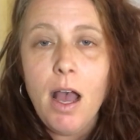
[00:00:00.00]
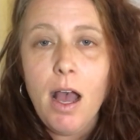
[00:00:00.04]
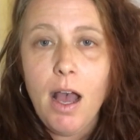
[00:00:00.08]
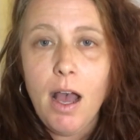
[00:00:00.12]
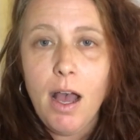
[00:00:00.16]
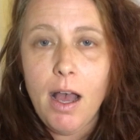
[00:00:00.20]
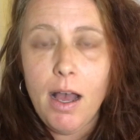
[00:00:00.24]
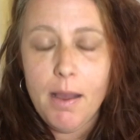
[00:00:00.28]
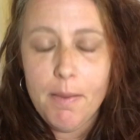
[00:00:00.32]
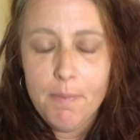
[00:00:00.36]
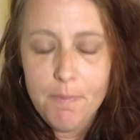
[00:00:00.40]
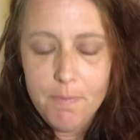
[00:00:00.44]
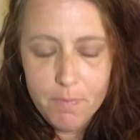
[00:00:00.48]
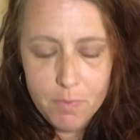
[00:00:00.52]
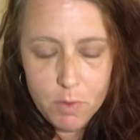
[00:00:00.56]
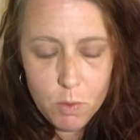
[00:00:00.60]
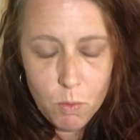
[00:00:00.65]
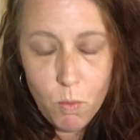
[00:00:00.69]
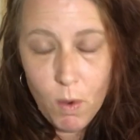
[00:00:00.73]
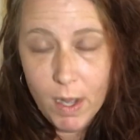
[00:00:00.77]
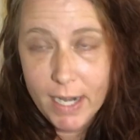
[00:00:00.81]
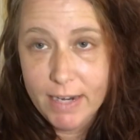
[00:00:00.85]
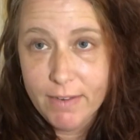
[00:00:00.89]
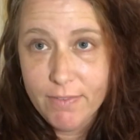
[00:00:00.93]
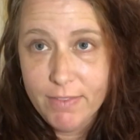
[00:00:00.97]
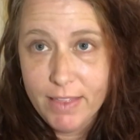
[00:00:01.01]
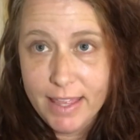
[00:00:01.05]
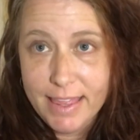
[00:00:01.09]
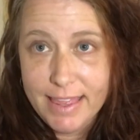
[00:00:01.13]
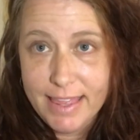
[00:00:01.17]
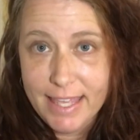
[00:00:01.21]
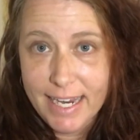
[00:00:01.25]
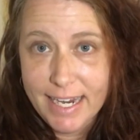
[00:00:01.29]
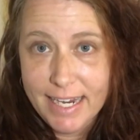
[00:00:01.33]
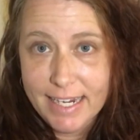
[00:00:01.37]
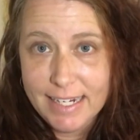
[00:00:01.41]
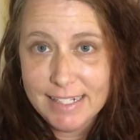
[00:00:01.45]
Um, one of the
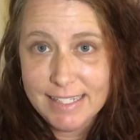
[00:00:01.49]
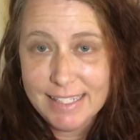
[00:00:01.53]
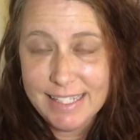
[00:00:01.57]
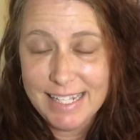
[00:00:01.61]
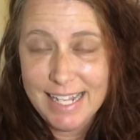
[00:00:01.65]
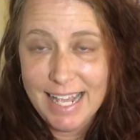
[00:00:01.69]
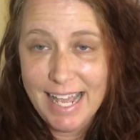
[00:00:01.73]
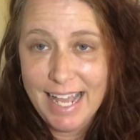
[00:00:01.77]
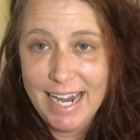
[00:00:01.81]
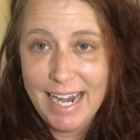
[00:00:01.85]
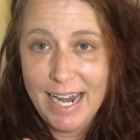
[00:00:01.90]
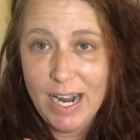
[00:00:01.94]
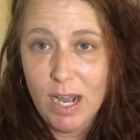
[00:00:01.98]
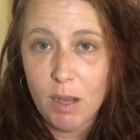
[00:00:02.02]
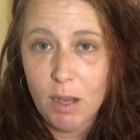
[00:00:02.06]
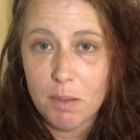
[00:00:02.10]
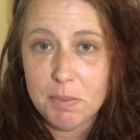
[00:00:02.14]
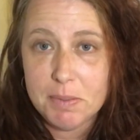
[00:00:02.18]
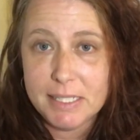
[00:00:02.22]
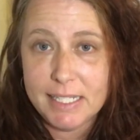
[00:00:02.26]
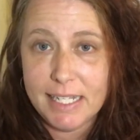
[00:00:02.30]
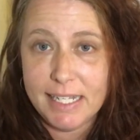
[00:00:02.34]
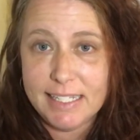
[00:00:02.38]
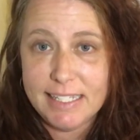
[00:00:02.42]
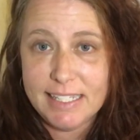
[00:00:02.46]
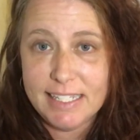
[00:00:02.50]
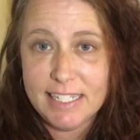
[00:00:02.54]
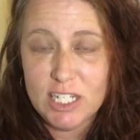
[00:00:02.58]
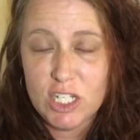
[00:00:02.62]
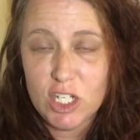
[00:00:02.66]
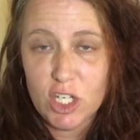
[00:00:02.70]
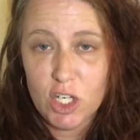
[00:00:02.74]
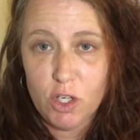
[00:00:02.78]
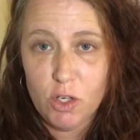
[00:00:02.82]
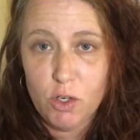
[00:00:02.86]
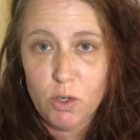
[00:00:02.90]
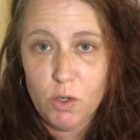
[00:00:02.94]
things that helps us
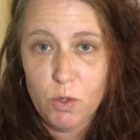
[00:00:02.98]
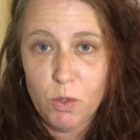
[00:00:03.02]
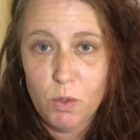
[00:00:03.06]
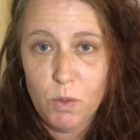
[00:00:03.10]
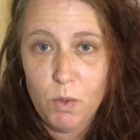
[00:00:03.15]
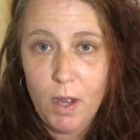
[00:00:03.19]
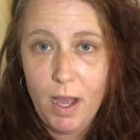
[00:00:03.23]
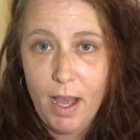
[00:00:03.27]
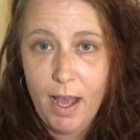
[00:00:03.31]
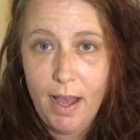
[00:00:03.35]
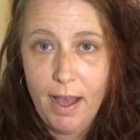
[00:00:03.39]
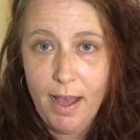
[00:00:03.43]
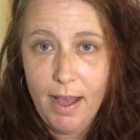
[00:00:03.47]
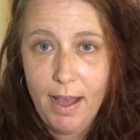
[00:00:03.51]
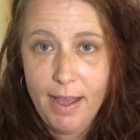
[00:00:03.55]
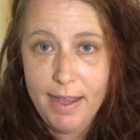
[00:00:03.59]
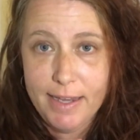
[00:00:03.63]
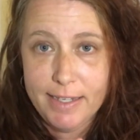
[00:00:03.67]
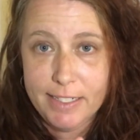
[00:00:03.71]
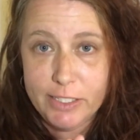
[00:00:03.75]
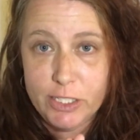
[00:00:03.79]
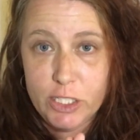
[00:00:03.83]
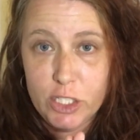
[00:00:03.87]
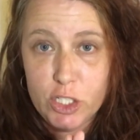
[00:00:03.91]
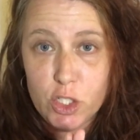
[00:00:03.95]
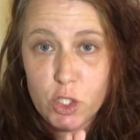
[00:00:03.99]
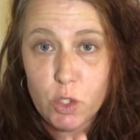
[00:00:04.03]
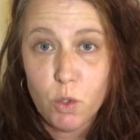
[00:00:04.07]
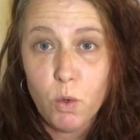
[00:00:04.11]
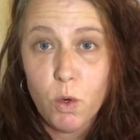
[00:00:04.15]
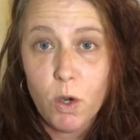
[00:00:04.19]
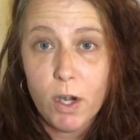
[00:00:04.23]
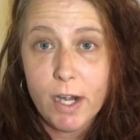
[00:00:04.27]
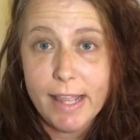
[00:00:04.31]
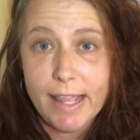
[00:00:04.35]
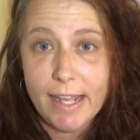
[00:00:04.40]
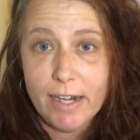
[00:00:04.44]
to uh,
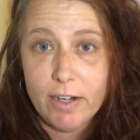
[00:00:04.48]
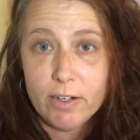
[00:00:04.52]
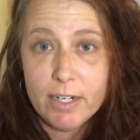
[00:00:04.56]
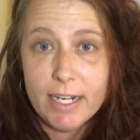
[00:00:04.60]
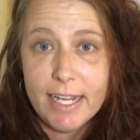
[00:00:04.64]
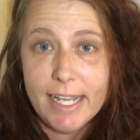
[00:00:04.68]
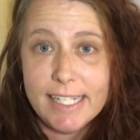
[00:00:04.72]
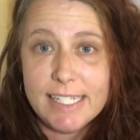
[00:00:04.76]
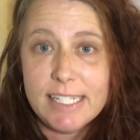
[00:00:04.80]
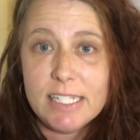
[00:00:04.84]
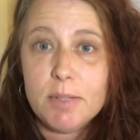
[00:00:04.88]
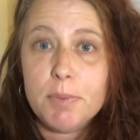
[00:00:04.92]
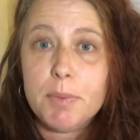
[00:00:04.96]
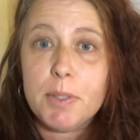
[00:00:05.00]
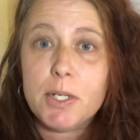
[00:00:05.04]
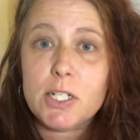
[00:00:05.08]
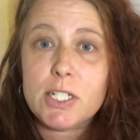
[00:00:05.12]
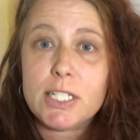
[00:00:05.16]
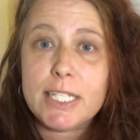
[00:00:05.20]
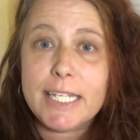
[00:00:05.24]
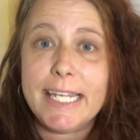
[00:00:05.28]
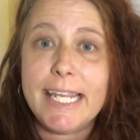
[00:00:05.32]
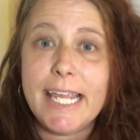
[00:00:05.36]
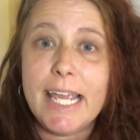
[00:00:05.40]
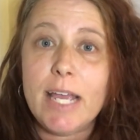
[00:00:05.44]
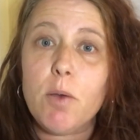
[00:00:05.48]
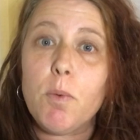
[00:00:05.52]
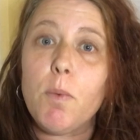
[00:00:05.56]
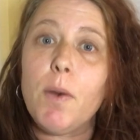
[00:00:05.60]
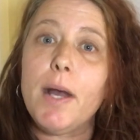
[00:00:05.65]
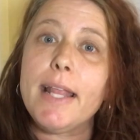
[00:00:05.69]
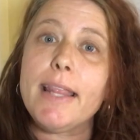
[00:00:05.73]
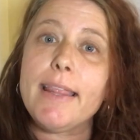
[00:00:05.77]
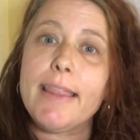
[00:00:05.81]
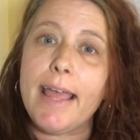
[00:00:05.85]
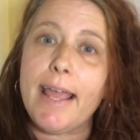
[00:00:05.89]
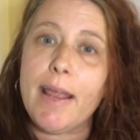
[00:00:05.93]
ensure that our customers get
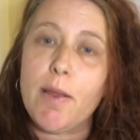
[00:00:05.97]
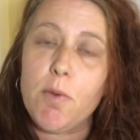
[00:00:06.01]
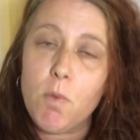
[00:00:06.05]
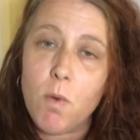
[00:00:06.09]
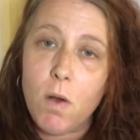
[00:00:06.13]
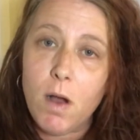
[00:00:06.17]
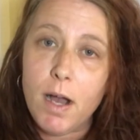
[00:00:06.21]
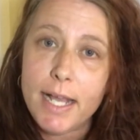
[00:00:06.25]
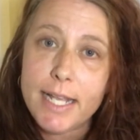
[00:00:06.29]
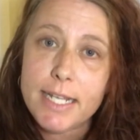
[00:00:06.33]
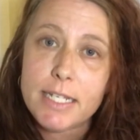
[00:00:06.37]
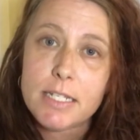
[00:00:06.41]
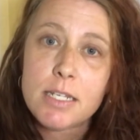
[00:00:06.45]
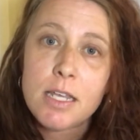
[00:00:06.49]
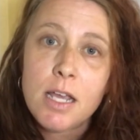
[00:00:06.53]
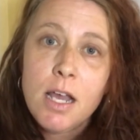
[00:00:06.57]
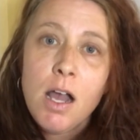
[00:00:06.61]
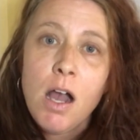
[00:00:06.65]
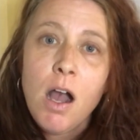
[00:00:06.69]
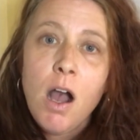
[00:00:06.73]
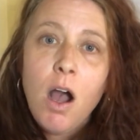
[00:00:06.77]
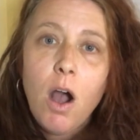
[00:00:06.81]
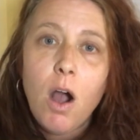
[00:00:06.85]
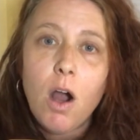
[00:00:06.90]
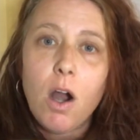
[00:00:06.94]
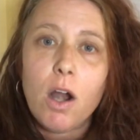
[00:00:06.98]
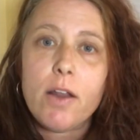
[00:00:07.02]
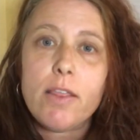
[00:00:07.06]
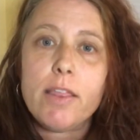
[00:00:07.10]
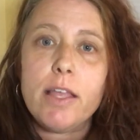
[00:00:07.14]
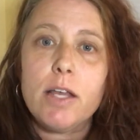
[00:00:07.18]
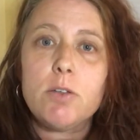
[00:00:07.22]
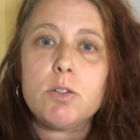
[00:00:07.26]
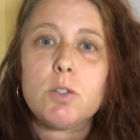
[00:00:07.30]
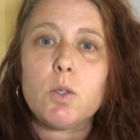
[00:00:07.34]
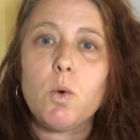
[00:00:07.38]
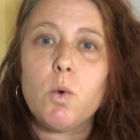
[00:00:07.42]
what they want are
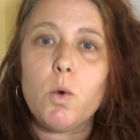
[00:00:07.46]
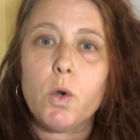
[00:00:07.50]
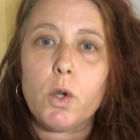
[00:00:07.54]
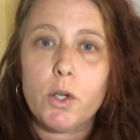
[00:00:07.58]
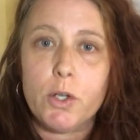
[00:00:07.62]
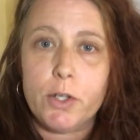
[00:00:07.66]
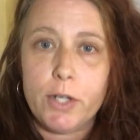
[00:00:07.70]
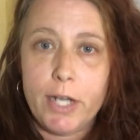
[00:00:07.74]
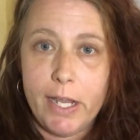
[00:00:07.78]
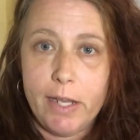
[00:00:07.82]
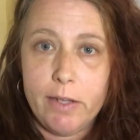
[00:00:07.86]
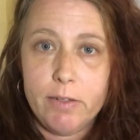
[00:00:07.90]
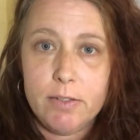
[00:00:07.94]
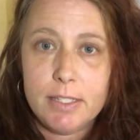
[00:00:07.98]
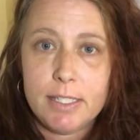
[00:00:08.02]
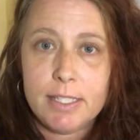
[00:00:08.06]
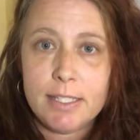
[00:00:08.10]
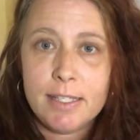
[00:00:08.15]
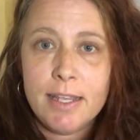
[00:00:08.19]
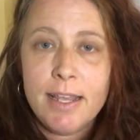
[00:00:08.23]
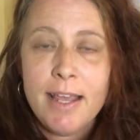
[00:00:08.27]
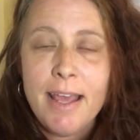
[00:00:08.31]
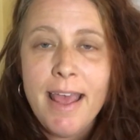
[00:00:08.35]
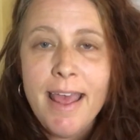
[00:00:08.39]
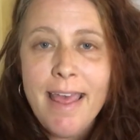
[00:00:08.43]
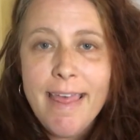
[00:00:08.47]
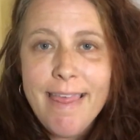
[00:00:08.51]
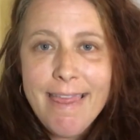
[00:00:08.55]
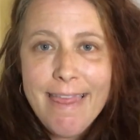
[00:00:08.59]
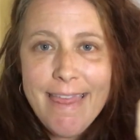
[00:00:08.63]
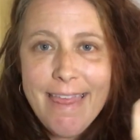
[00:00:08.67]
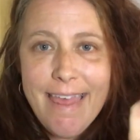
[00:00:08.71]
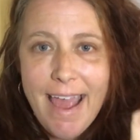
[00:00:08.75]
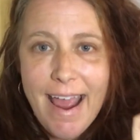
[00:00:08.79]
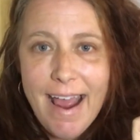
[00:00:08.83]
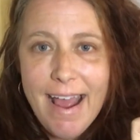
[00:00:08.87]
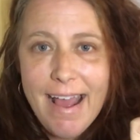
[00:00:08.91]
those order notes.
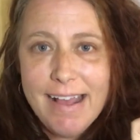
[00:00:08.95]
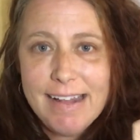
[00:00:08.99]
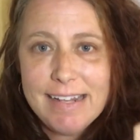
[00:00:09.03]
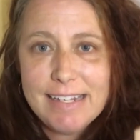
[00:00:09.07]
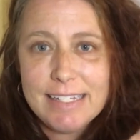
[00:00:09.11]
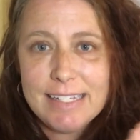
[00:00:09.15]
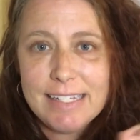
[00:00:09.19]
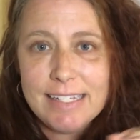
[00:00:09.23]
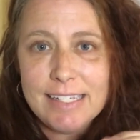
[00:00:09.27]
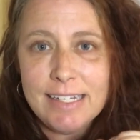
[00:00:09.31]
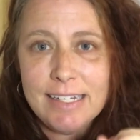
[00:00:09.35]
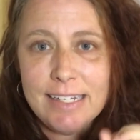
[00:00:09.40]
That